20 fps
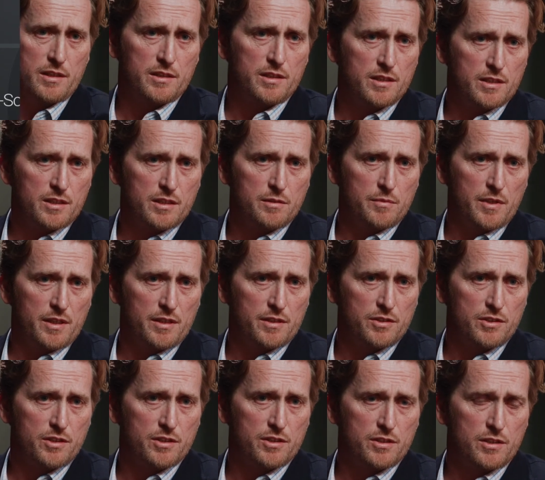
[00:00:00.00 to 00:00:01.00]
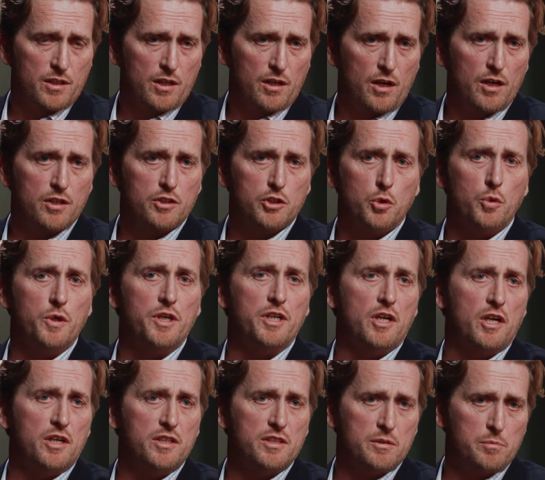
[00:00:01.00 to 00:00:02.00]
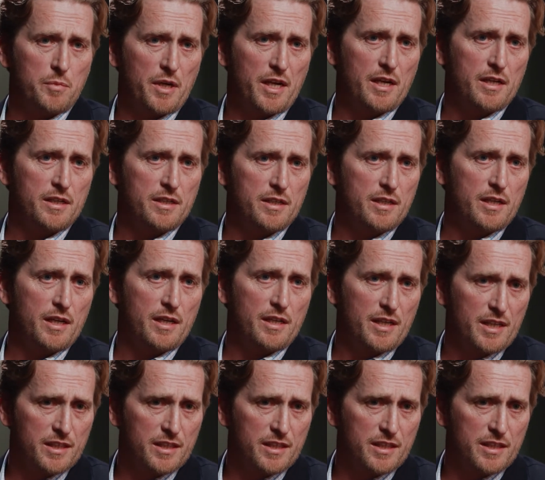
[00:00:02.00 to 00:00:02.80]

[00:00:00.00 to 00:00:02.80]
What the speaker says: system that is just ongoing, on demand, and